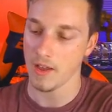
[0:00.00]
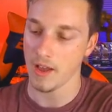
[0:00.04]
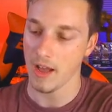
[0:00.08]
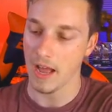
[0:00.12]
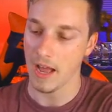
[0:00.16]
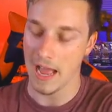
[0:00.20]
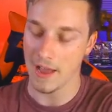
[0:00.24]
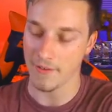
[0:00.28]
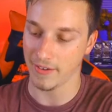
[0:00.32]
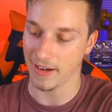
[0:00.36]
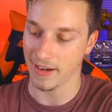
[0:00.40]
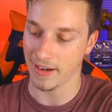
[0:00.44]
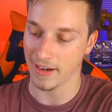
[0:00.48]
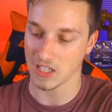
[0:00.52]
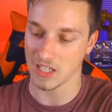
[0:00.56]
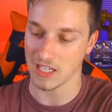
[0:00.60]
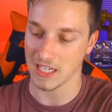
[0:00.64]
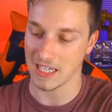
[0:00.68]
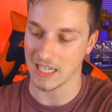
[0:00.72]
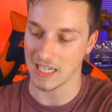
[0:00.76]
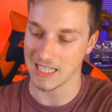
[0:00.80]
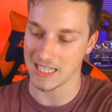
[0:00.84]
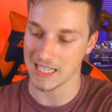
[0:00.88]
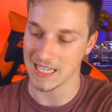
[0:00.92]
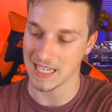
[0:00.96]
I haven't actually
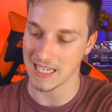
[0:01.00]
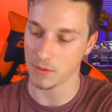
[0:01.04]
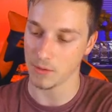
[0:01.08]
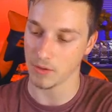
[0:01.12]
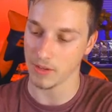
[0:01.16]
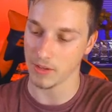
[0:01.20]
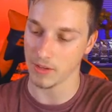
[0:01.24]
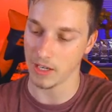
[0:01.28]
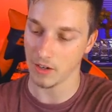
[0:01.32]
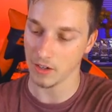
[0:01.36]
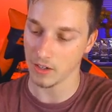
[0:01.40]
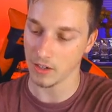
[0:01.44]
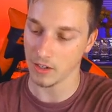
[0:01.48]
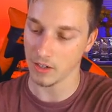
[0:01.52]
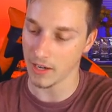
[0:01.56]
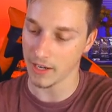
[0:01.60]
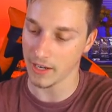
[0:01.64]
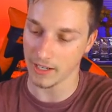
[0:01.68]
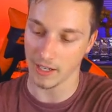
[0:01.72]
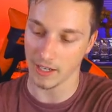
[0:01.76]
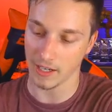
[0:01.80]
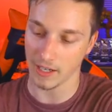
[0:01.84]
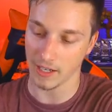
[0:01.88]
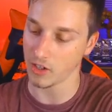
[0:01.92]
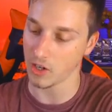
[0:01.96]
seen what they look like.
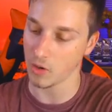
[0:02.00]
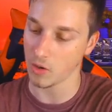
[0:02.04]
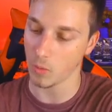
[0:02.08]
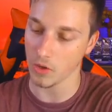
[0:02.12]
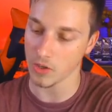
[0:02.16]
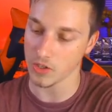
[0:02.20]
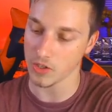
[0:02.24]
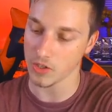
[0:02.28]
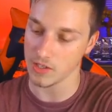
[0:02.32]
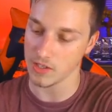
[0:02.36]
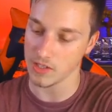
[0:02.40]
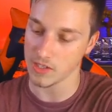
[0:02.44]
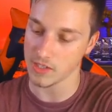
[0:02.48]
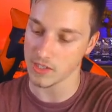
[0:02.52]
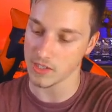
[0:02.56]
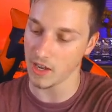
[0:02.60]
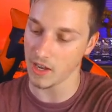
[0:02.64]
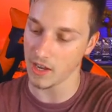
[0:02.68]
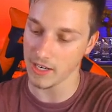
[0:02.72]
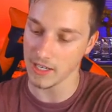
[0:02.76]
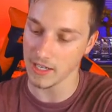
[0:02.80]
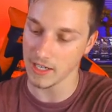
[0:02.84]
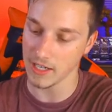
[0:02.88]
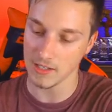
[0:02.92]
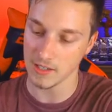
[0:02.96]
I don't know what's
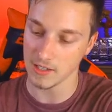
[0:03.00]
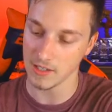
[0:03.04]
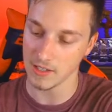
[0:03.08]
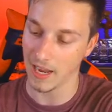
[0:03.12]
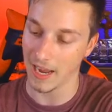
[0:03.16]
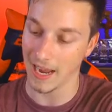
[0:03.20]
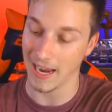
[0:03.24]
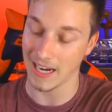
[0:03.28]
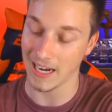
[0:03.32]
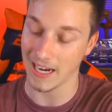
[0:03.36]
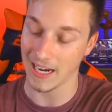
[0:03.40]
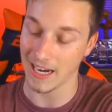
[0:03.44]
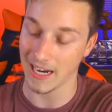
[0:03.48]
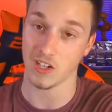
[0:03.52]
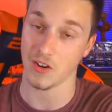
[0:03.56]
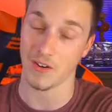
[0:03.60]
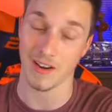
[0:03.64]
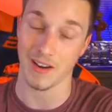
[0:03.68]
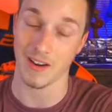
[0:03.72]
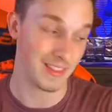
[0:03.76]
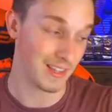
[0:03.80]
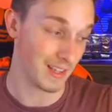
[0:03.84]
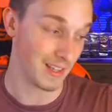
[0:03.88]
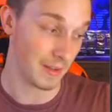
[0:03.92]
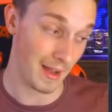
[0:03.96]
inside. I actually don't know
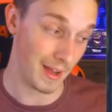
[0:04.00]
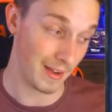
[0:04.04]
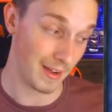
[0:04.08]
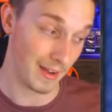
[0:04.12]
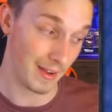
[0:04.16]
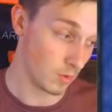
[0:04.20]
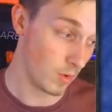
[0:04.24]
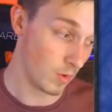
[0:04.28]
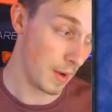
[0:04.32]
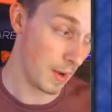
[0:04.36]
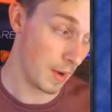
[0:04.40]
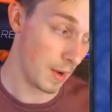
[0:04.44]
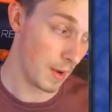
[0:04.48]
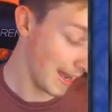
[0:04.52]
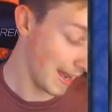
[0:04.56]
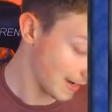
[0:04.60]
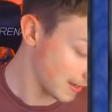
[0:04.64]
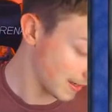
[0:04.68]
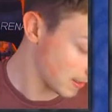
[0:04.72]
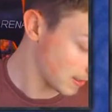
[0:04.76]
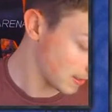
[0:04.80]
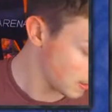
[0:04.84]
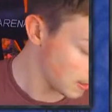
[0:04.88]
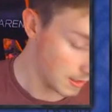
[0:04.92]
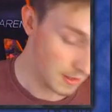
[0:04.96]
anything about it. It's quite bad.
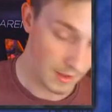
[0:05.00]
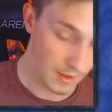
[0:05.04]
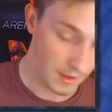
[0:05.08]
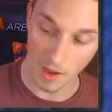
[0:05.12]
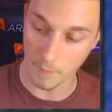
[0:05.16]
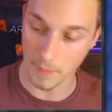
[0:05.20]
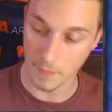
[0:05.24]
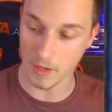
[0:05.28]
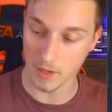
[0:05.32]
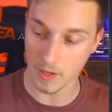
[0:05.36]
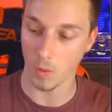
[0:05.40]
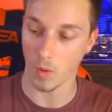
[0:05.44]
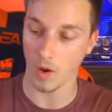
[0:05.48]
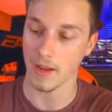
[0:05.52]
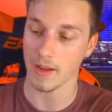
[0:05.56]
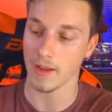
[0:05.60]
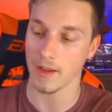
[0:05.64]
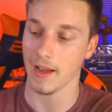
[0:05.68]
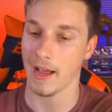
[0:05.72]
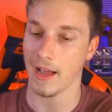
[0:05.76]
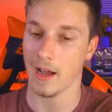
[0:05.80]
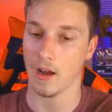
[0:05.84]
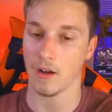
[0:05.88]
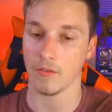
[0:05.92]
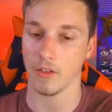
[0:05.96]
I've been quite
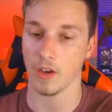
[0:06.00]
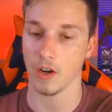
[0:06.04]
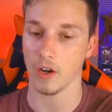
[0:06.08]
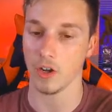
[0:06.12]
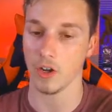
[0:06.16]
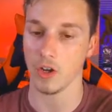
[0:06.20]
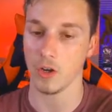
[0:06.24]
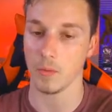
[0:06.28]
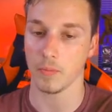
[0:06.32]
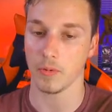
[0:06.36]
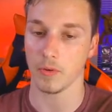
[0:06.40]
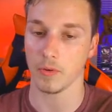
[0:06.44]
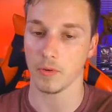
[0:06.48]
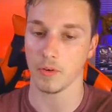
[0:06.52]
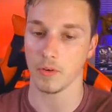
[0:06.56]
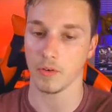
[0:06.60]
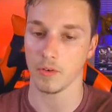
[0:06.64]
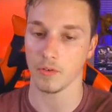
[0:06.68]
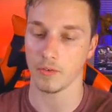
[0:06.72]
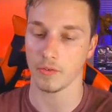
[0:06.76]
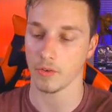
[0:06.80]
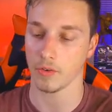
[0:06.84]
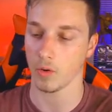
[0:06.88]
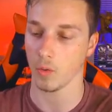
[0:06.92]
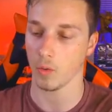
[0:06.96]
out of the loop
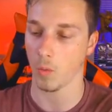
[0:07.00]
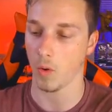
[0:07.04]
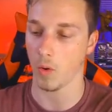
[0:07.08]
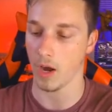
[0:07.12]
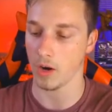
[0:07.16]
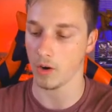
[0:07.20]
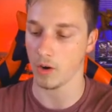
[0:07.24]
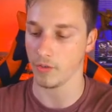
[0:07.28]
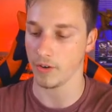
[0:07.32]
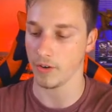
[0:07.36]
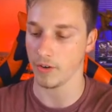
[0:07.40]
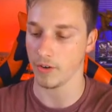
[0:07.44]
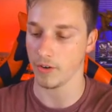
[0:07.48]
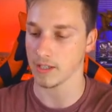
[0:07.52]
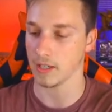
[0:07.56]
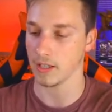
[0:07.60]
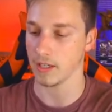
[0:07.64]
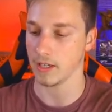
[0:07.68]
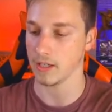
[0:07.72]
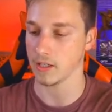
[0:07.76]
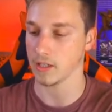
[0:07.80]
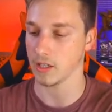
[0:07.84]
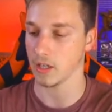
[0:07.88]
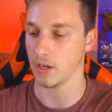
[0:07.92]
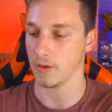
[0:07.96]
for a while
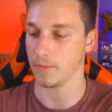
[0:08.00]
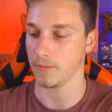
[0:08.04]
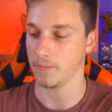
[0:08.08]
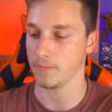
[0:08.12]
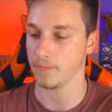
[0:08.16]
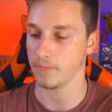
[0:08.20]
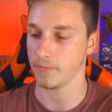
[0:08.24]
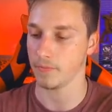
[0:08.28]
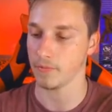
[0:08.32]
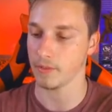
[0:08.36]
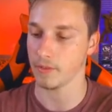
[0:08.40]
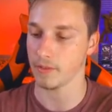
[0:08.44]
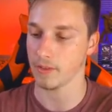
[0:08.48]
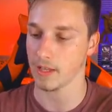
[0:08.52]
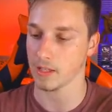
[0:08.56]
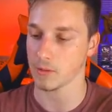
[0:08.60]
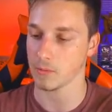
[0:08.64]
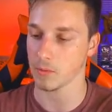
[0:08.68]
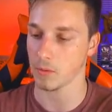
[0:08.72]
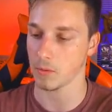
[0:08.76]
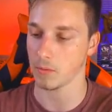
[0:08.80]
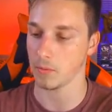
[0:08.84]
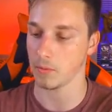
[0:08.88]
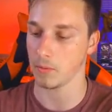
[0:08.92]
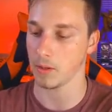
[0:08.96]
recently, so that's
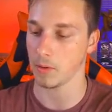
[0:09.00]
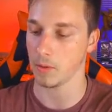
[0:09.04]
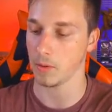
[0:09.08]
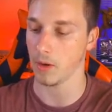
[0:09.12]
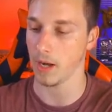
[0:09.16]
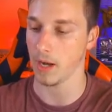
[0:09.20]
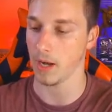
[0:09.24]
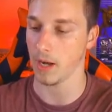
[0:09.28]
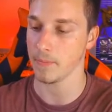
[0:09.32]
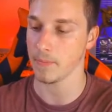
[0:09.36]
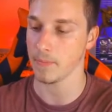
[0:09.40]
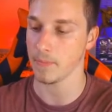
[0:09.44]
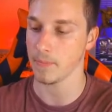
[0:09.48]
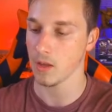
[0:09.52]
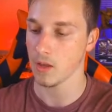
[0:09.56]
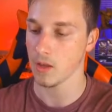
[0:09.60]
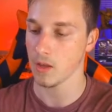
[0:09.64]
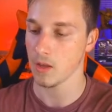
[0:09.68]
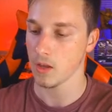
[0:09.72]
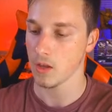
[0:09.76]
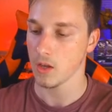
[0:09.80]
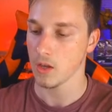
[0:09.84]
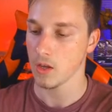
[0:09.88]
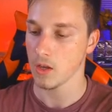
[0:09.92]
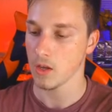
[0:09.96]
probably why.
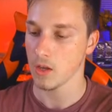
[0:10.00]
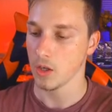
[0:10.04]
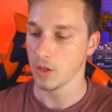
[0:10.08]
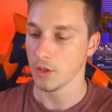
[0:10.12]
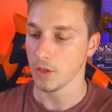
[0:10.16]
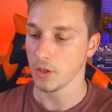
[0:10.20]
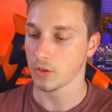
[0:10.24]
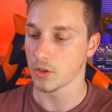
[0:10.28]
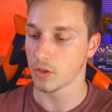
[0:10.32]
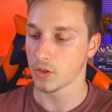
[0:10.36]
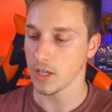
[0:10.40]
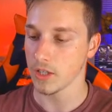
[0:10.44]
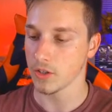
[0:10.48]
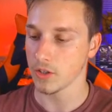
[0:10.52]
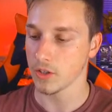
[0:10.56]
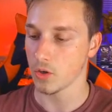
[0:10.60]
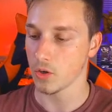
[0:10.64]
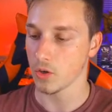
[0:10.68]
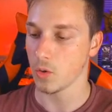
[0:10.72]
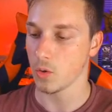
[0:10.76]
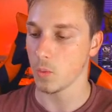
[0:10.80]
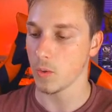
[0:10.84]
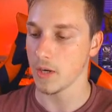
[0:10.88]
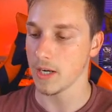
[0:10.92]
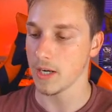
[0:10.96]

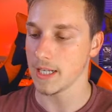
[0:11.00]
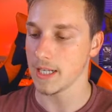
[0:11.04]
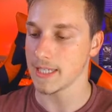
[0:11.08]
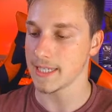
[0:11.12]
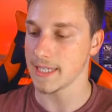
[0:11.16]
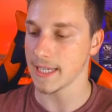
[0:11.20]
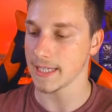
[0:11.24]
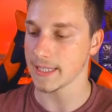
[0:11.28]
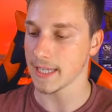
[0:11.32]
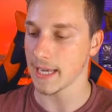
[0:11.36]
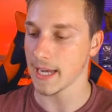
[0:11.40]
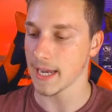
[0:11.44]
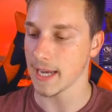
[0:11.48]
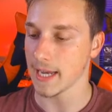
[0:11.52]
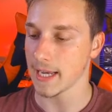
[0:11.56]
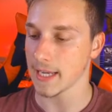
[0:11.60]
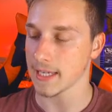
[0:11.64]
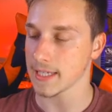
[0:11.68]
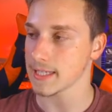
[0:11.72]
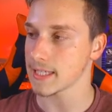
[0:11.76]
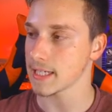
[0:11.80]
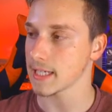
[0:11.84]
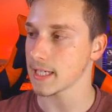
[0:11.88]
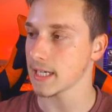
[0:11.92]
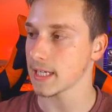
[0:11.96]
Dorido Weed Seta
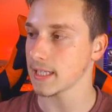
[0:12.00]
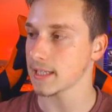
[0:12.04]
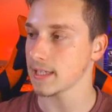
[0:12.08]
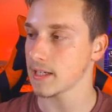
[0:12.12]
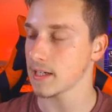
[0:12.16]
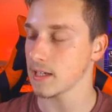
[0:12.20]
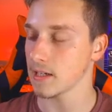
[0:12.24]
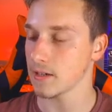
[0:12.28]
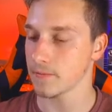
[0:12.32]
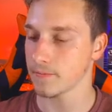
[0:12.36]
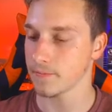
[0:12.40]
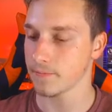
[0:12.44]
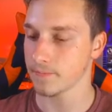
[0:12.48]
Secreta.